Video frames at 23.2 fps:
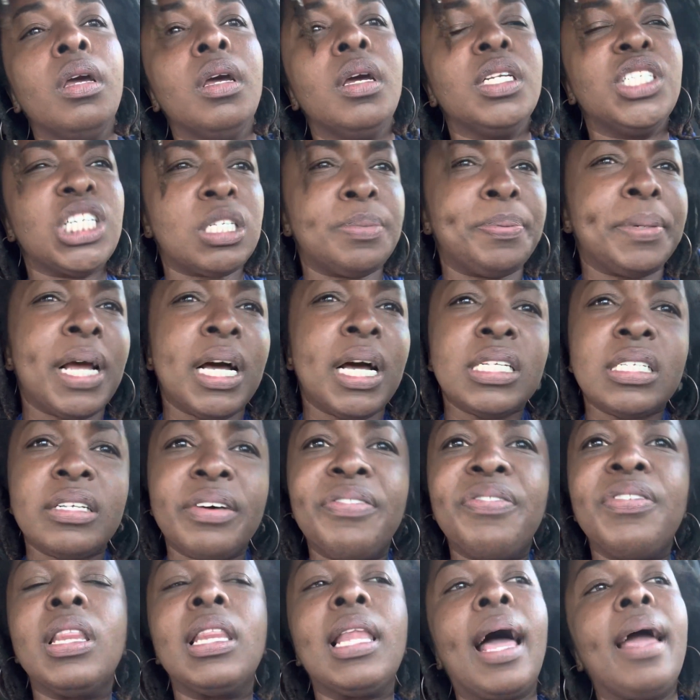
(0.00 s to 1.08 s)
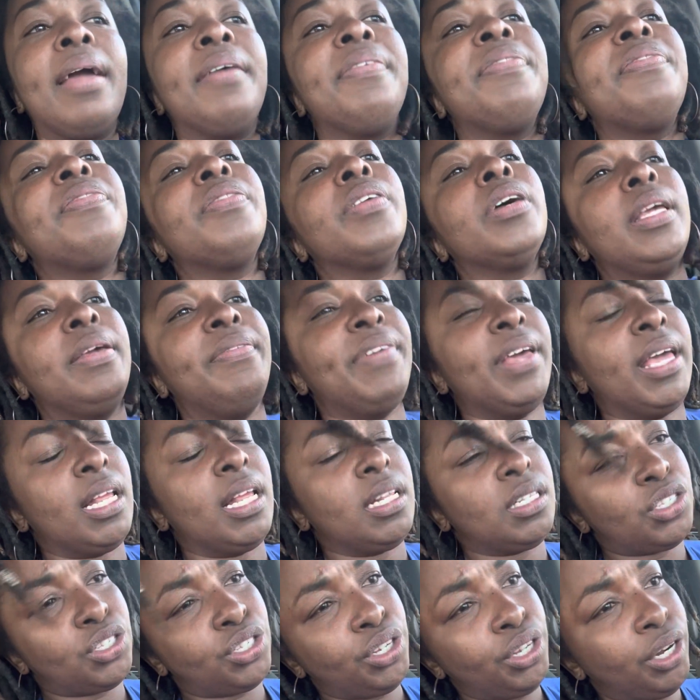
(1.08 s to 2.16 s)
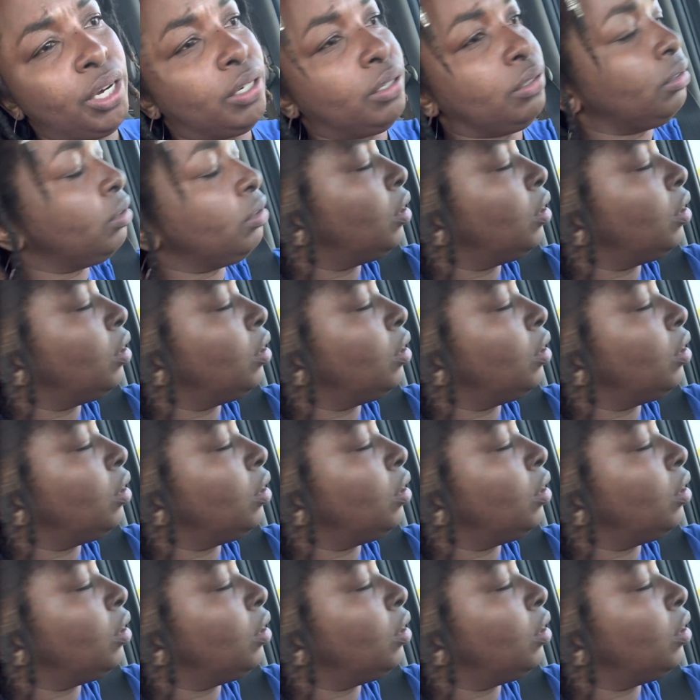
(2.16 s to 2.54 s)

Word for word: just because of life events, you know?